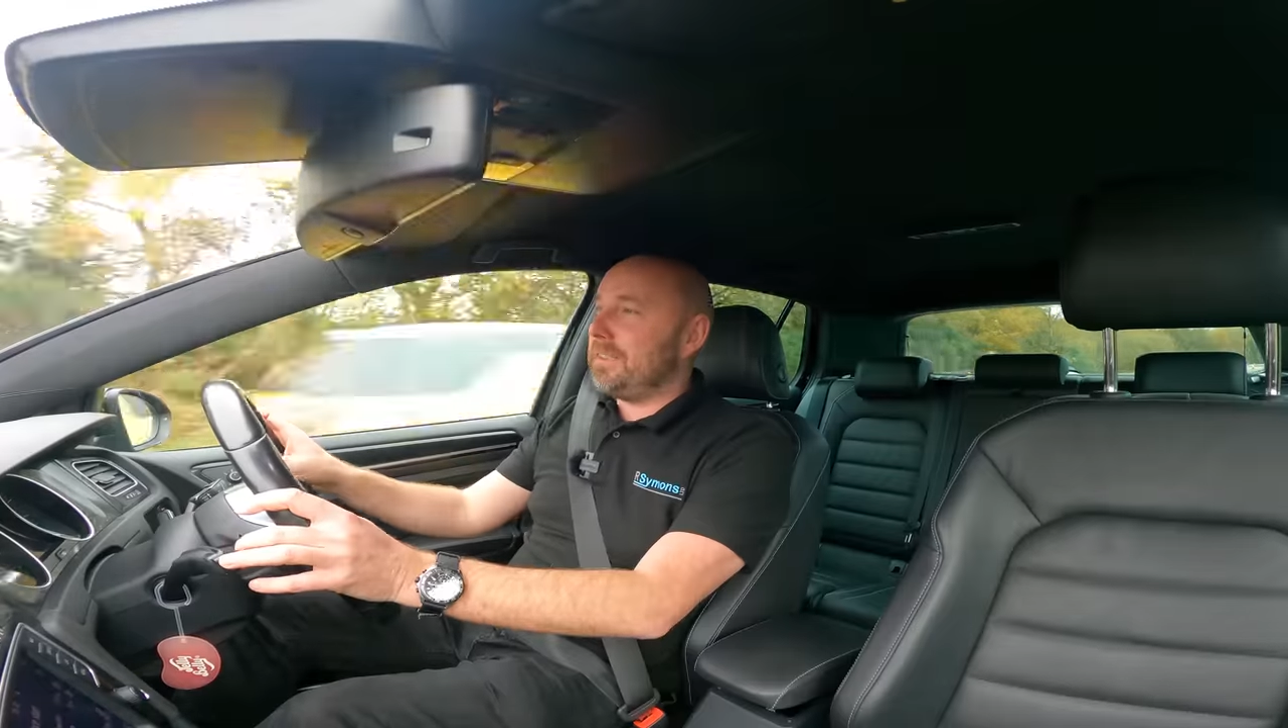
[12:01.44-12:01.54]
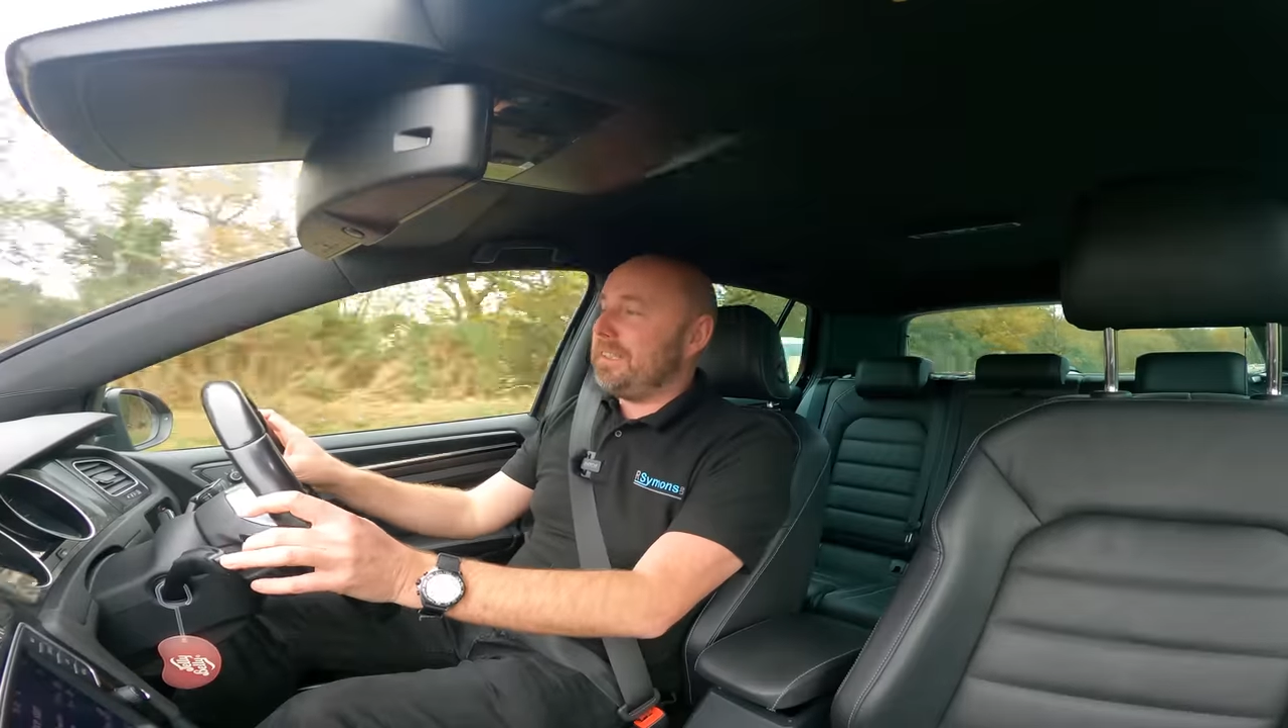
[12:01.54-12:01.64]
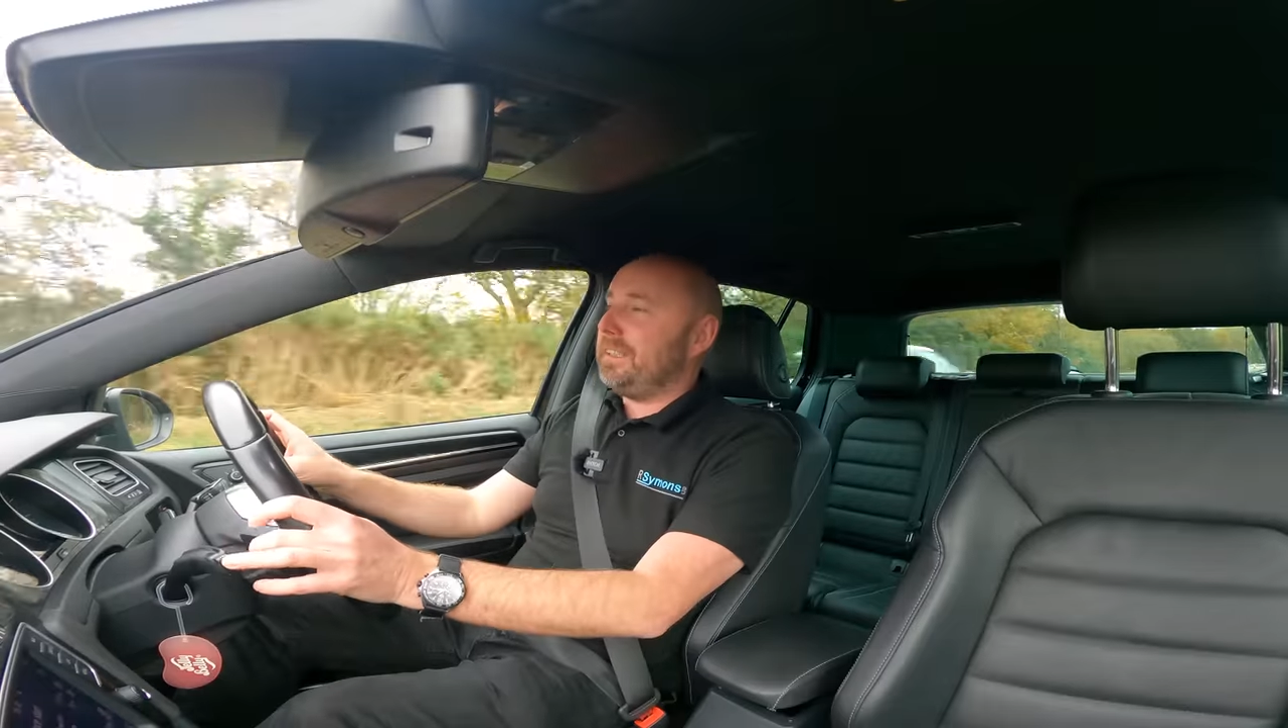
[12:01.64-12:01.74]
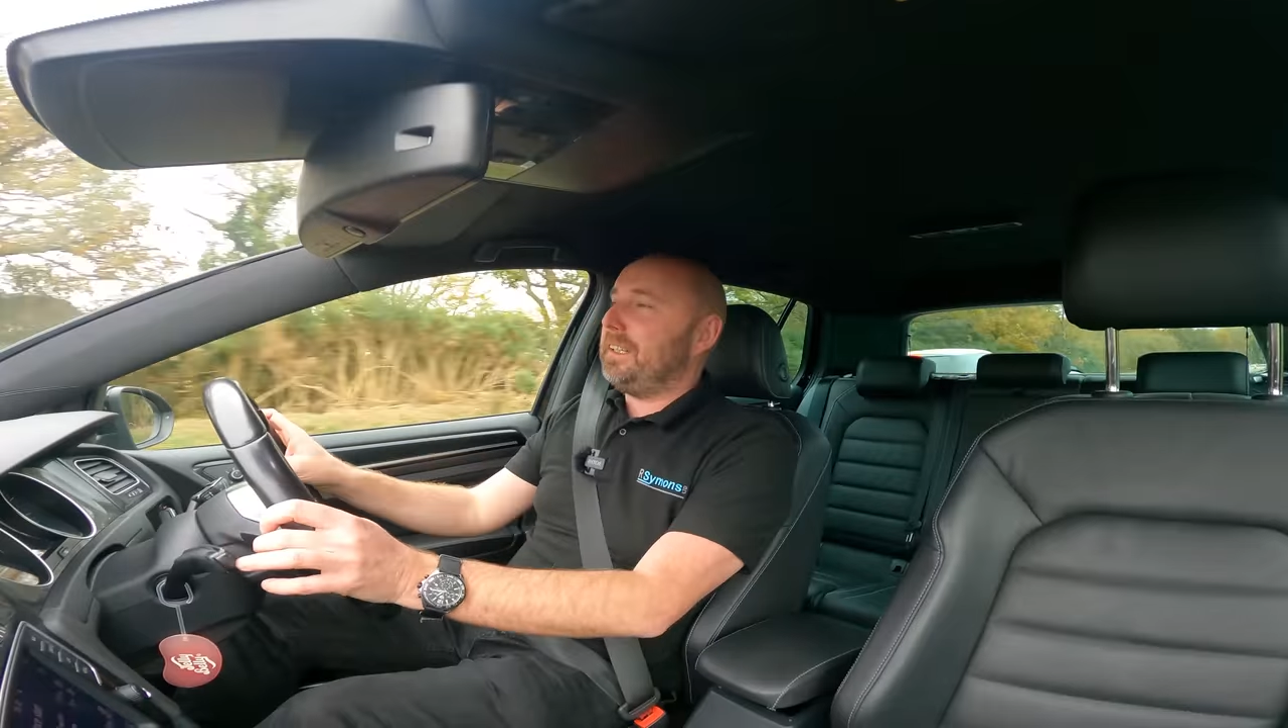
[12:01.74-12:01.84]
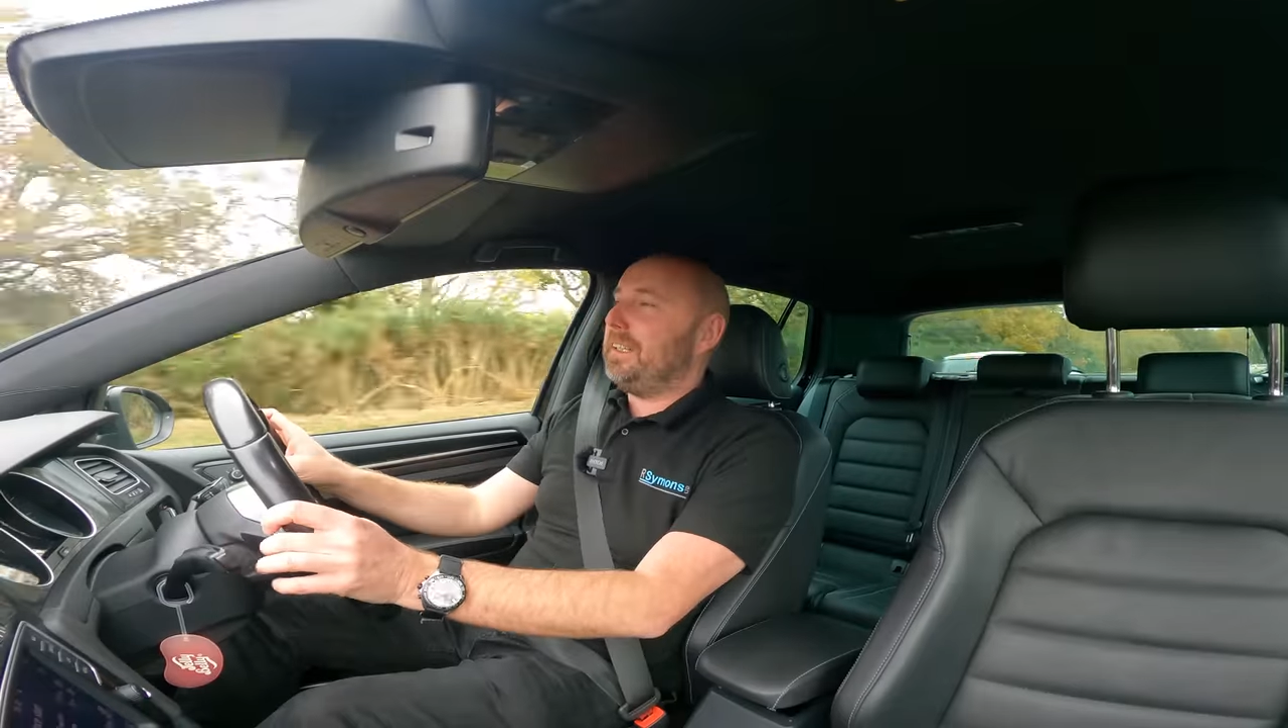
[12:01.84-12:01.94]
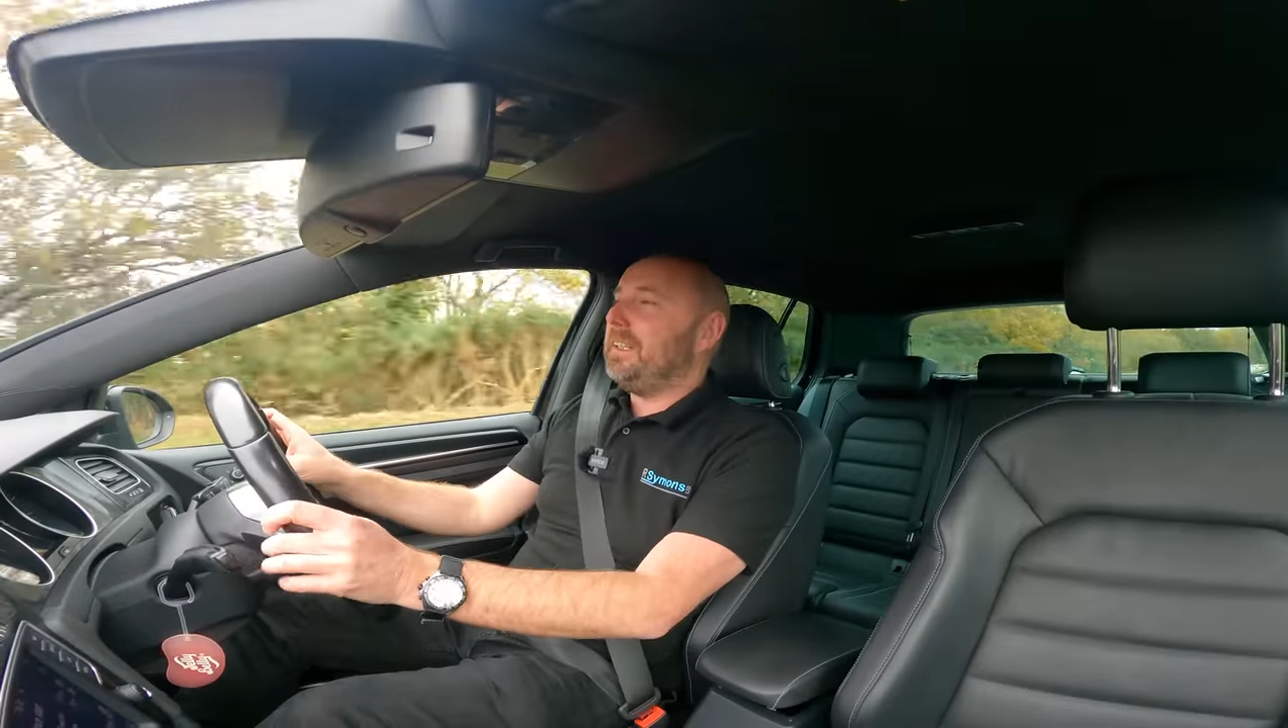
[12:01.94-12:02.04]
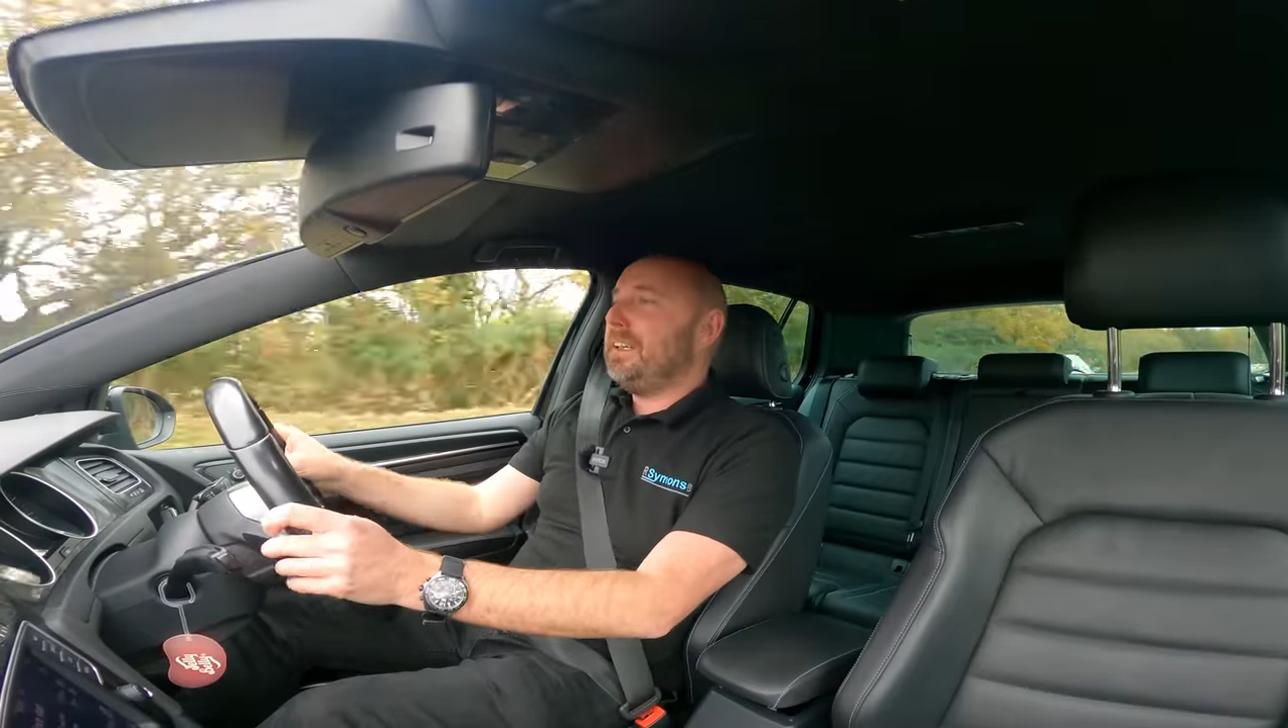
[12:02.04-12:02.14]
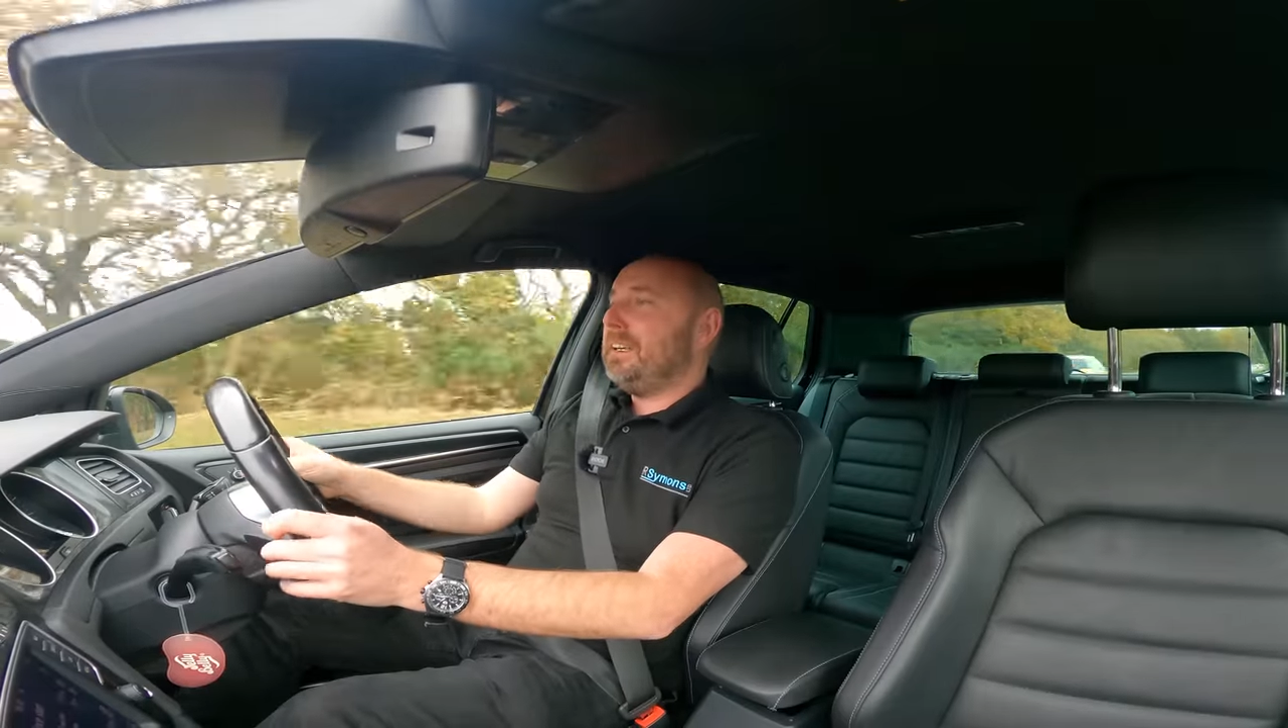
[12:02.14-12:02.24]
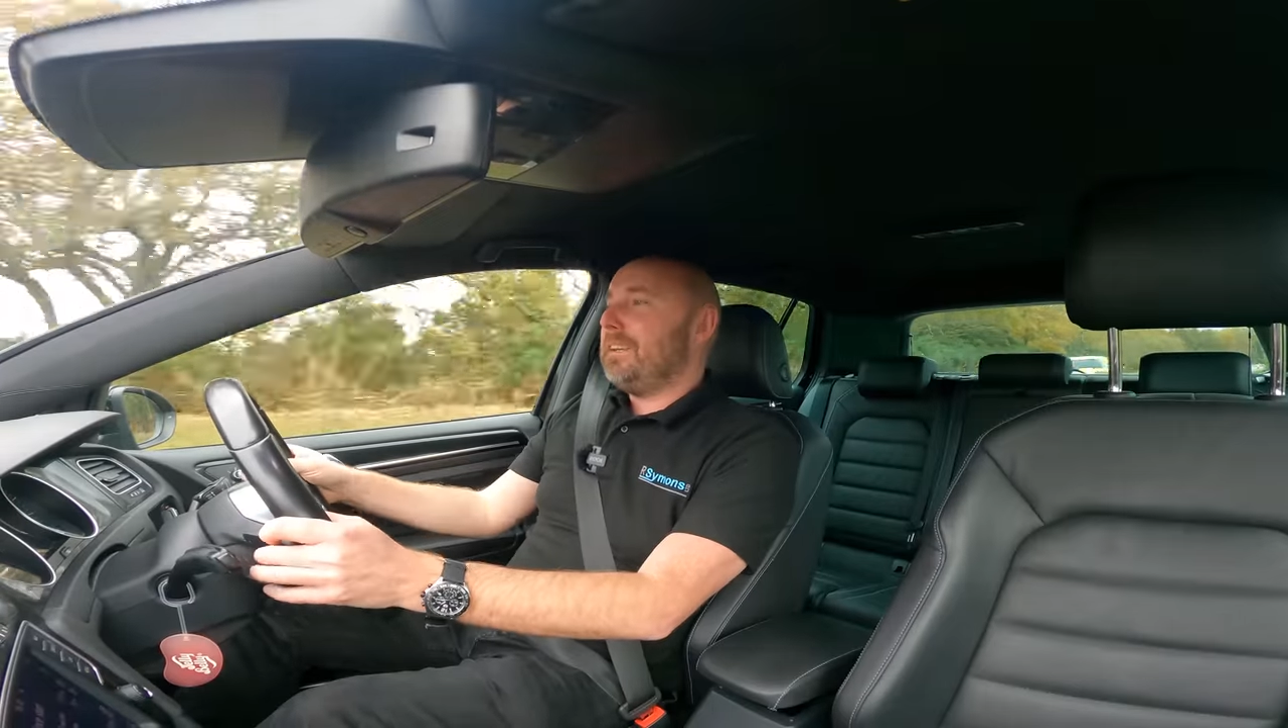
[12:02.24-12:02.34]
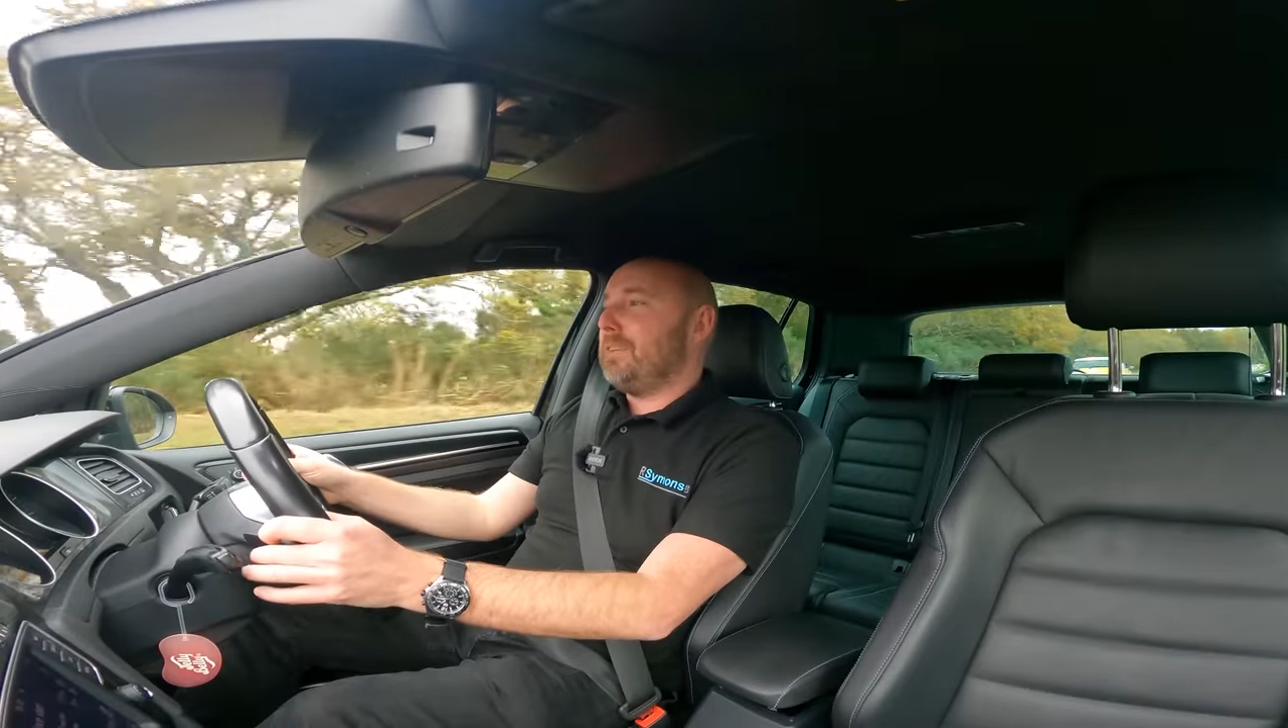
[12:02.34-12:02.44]
on
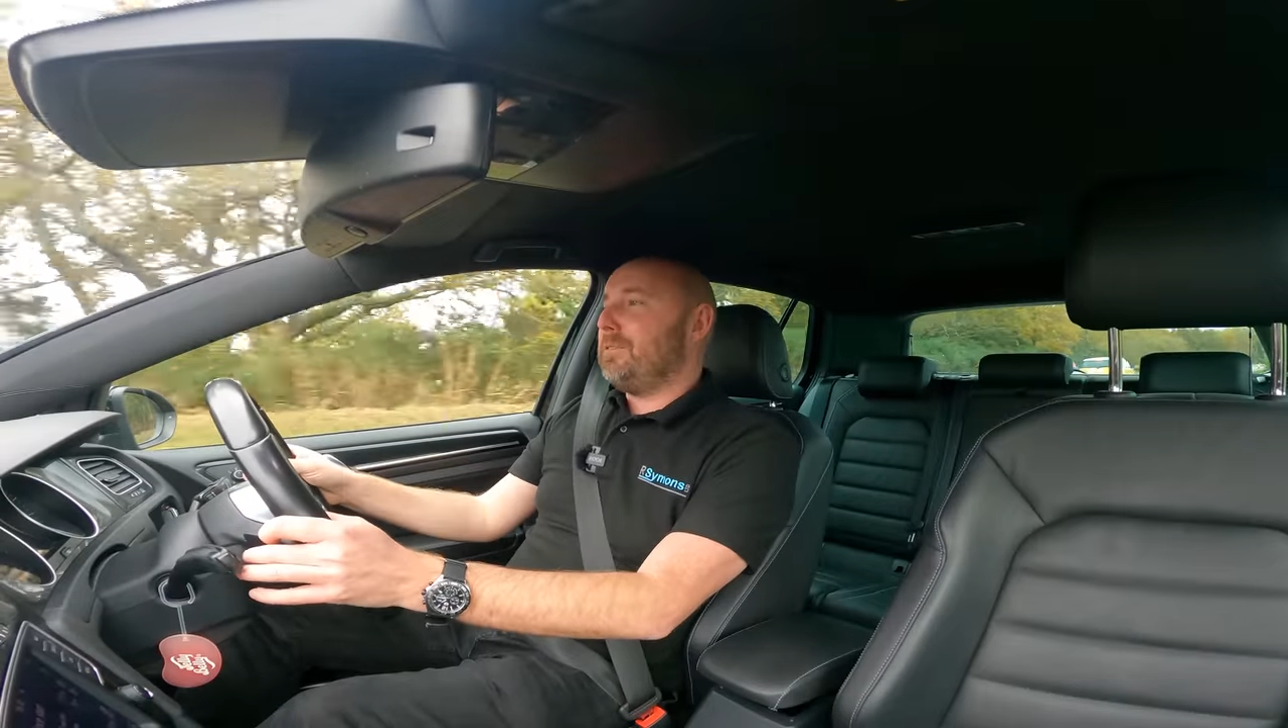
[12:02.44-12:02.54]
the